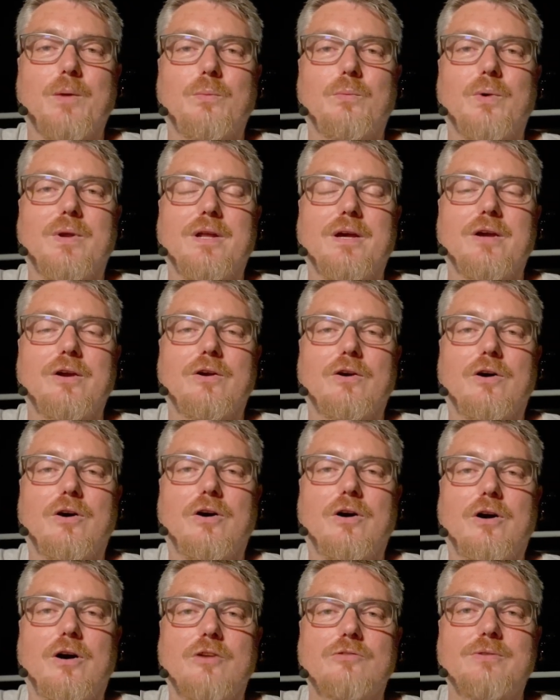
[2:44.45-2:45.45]
What I
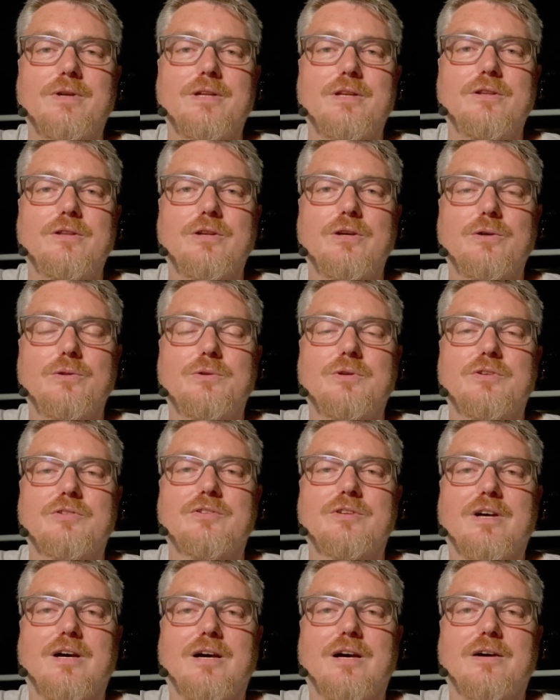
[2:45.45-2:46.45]
already
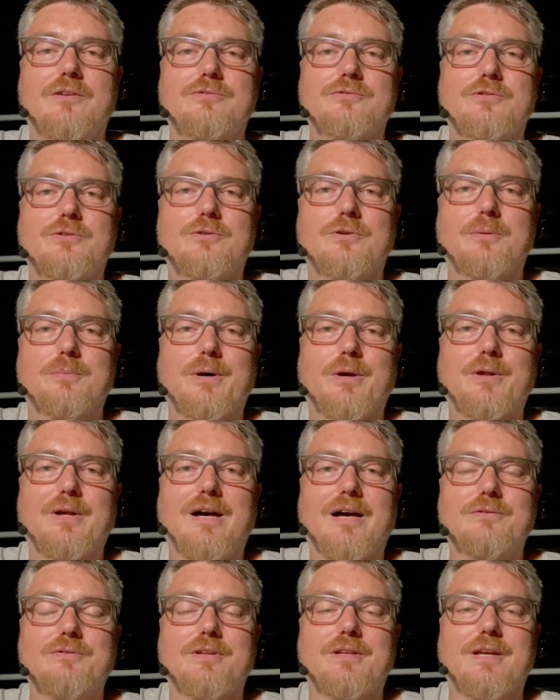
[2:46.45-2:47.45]
noticed after about
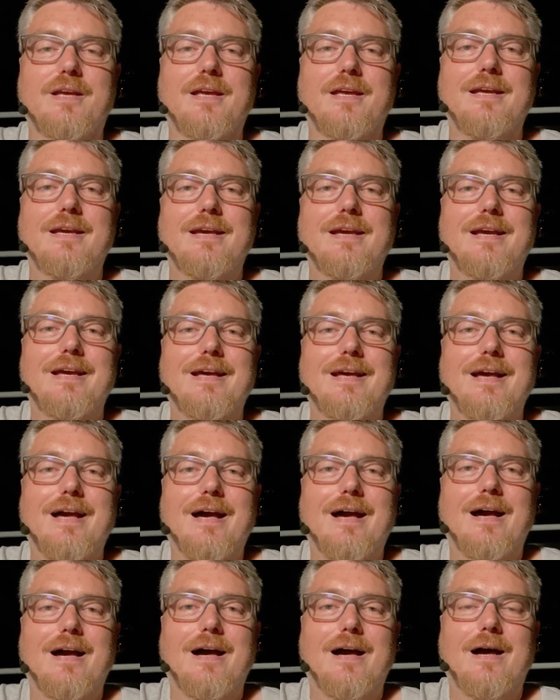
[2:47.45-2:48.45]
half a day,
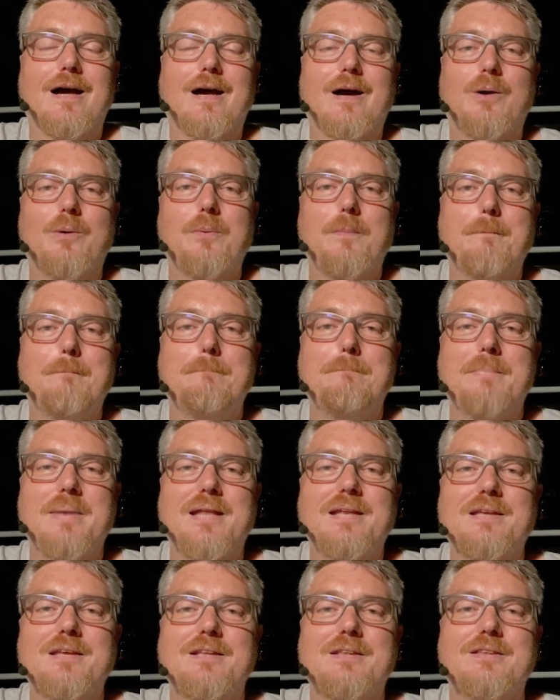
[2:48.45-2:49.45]
how
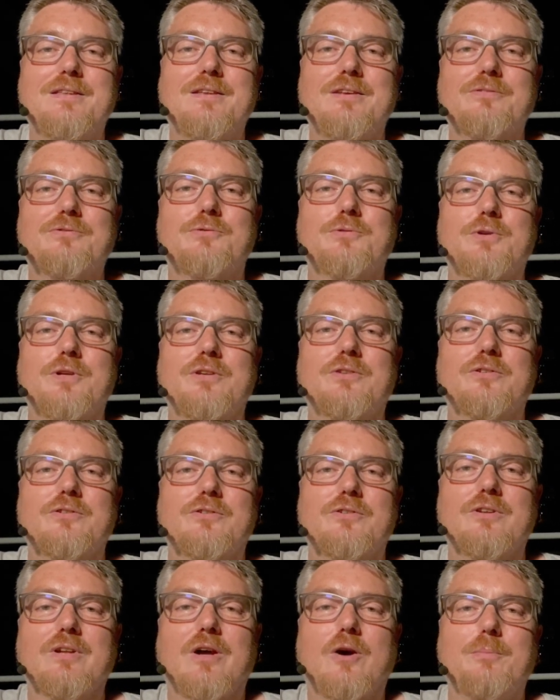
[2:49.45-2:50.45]
many
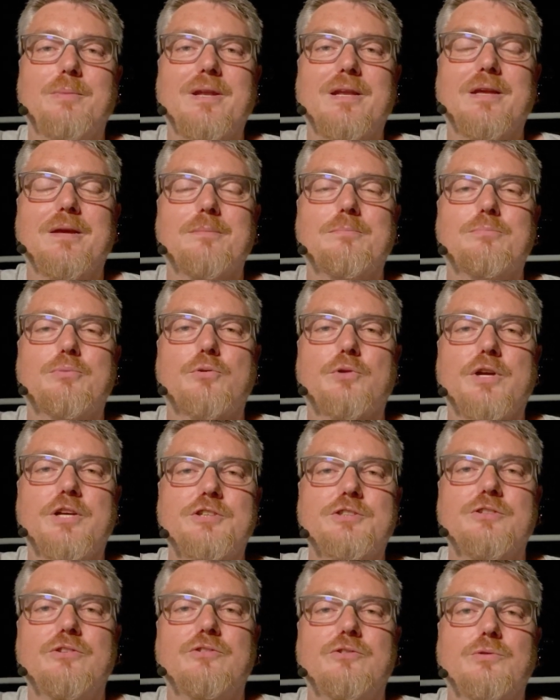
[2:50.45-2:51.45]
differences and how many
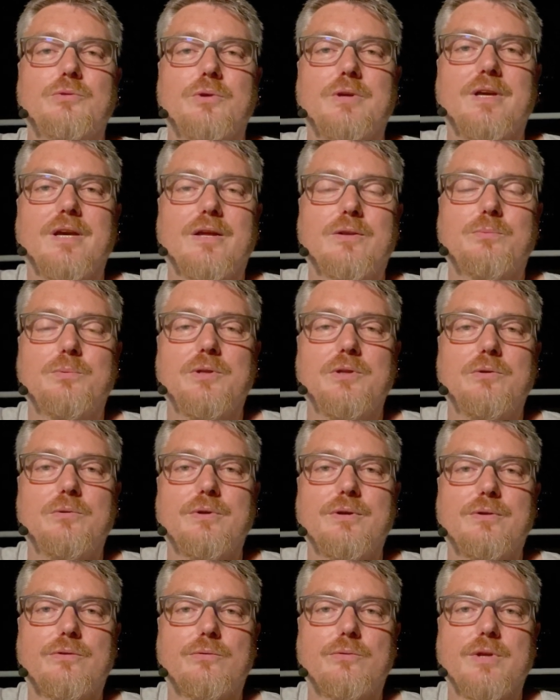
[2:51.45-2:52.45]
impressions you get when
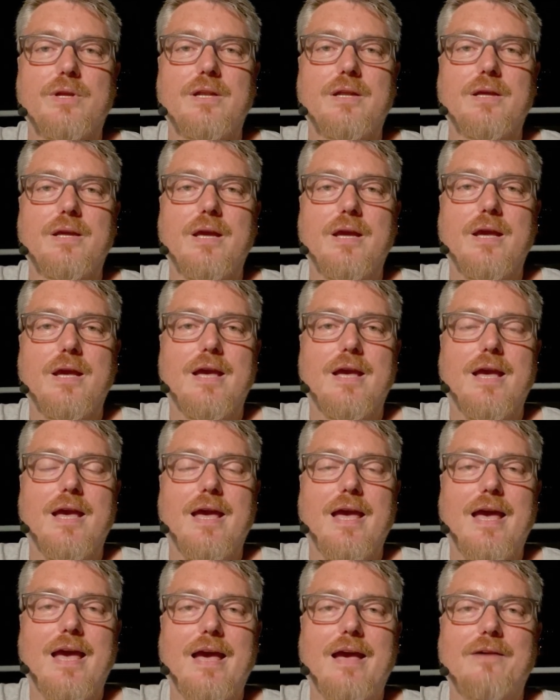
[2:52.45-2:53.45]
you really
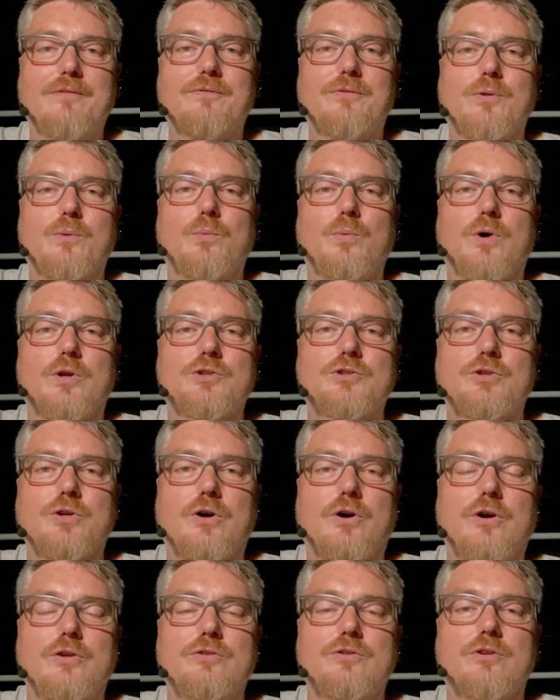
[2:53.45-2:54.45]
have the watch
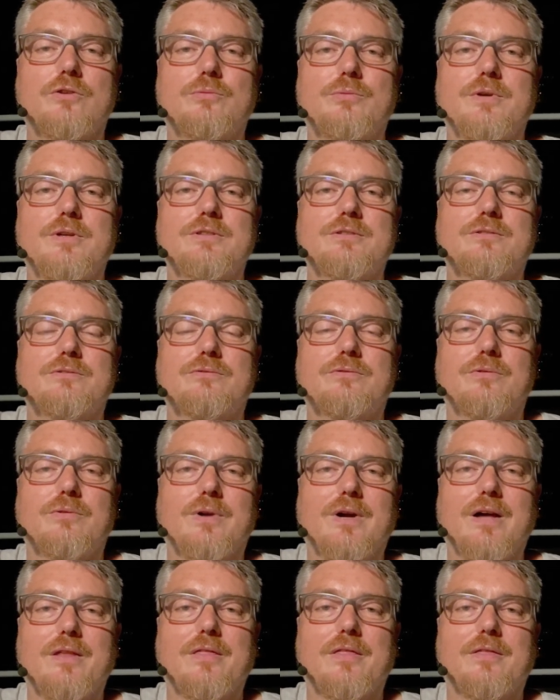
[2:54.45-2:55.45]
on your wrist
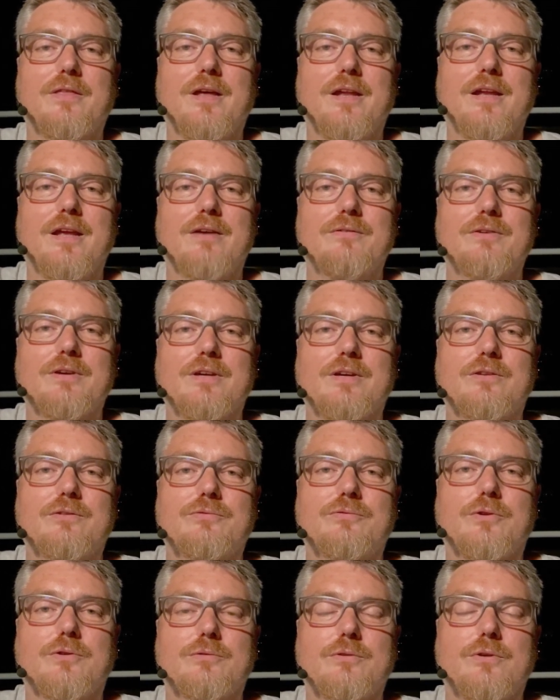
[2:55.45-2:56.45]
rather than having it
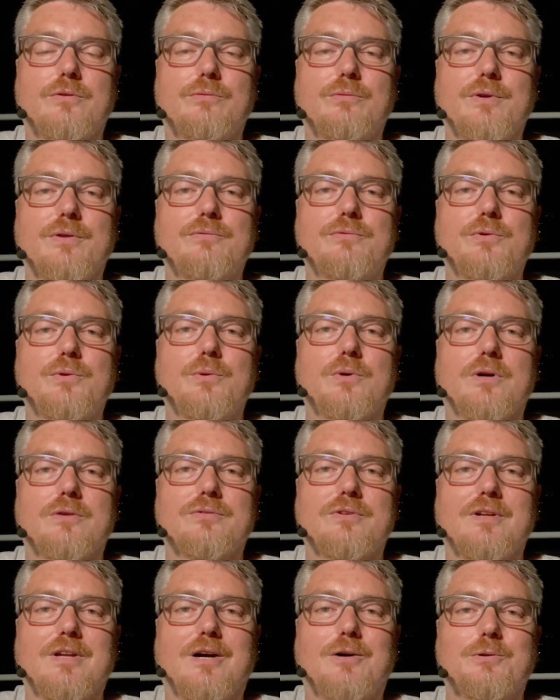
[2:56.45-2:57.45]
for a review of
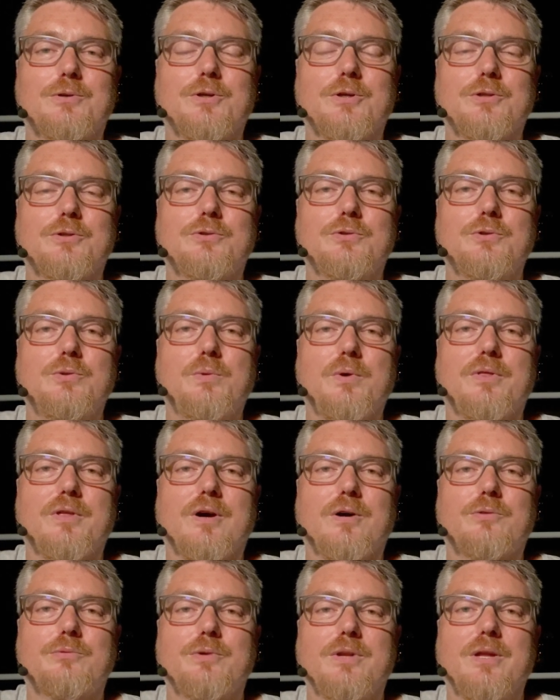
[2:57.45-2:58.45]
an hour or two
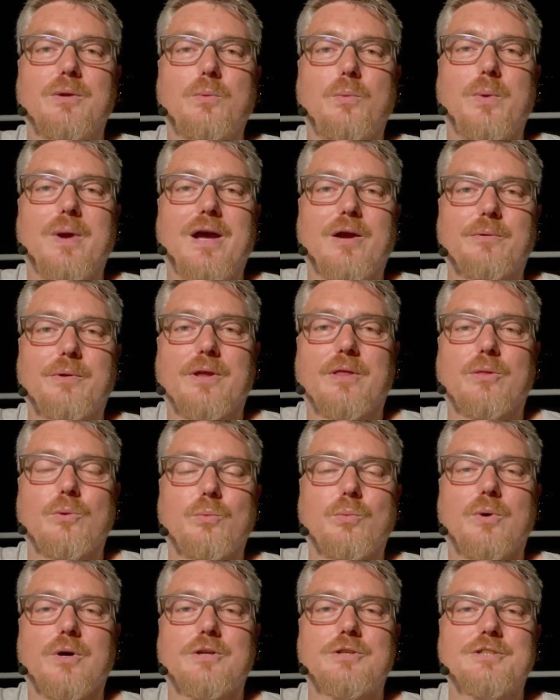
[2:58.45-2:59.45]
without really wearing the
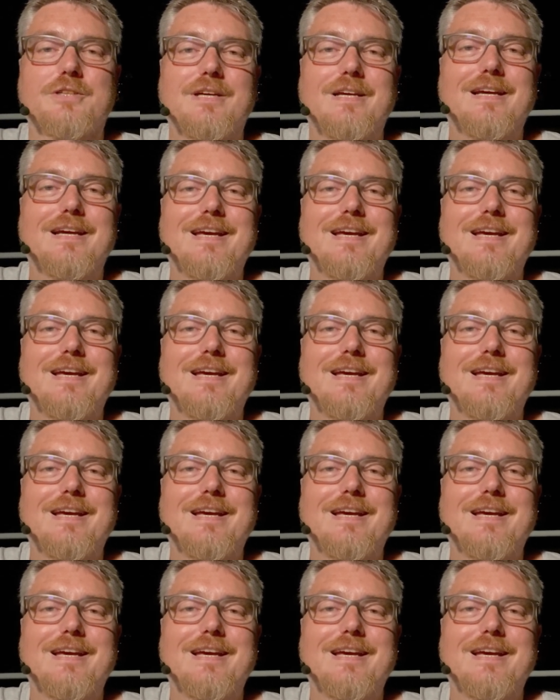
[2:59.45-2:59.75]
watch.